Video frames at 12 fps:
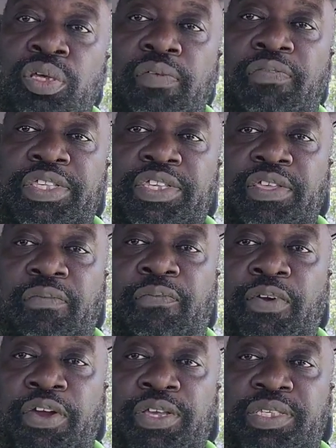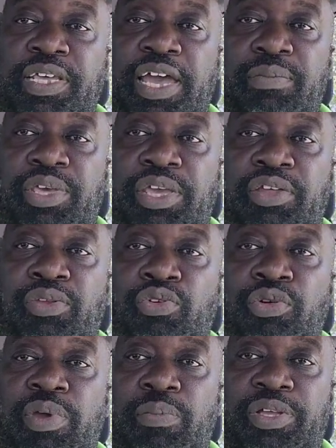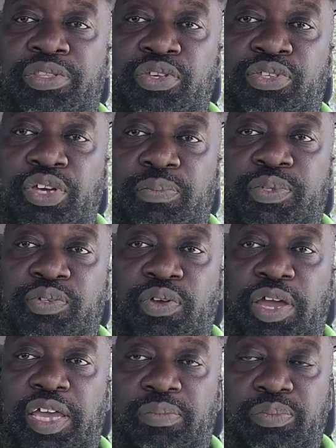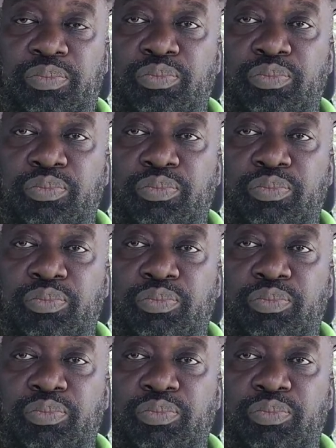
If this is the first time here, do remember to subscribe.